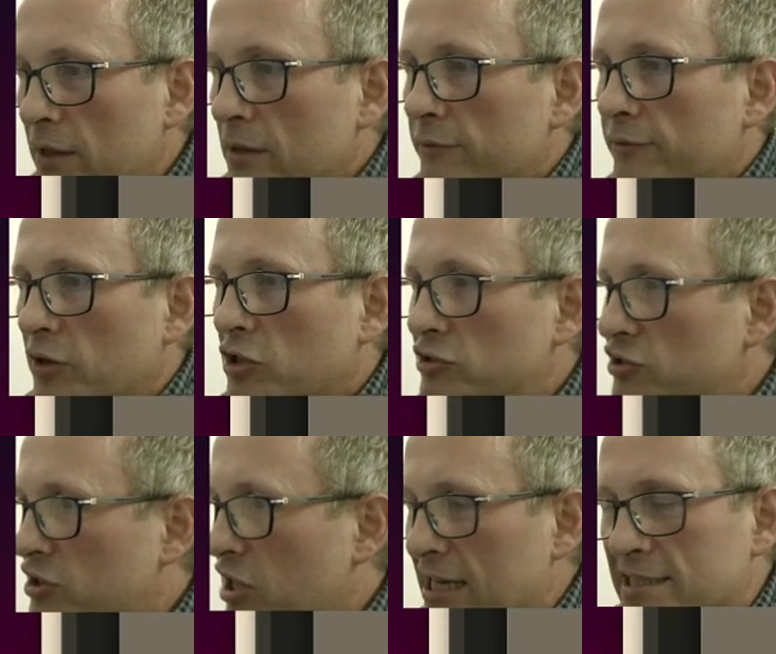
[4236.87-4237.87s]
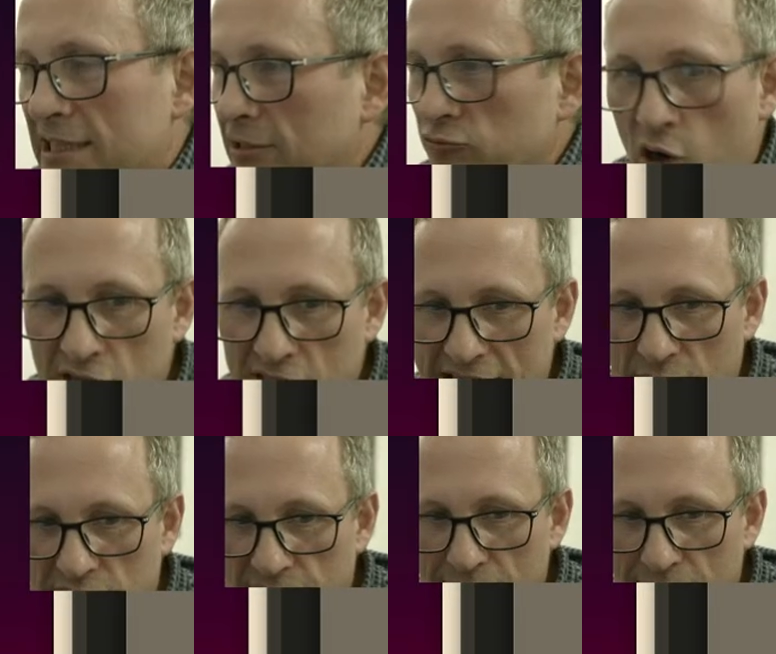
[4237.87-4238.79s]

for cutting rocks out of